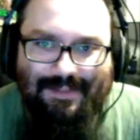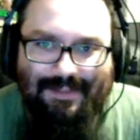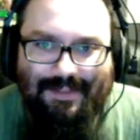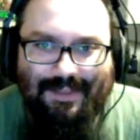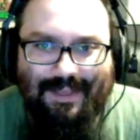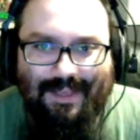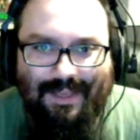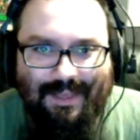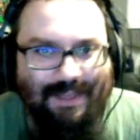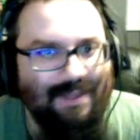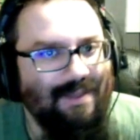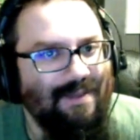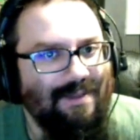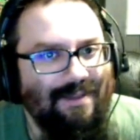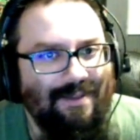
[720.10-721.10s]
key.
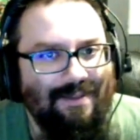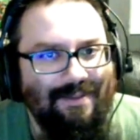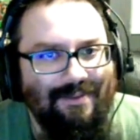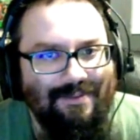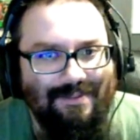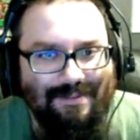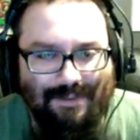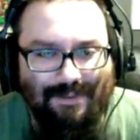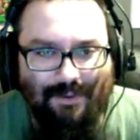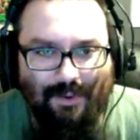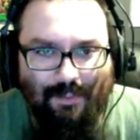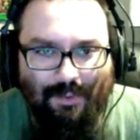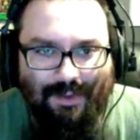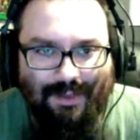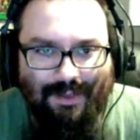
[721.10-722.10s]
It's just a
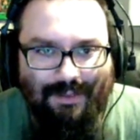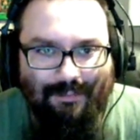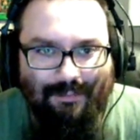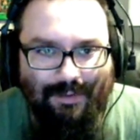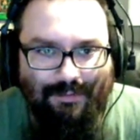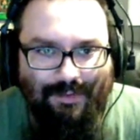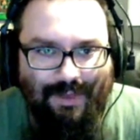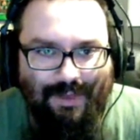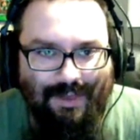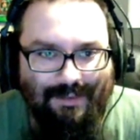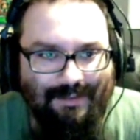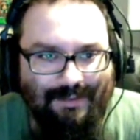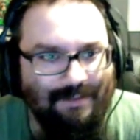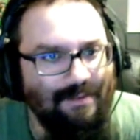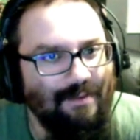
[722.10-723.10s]
normal,
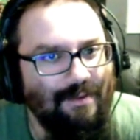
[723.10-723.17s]
briefcase.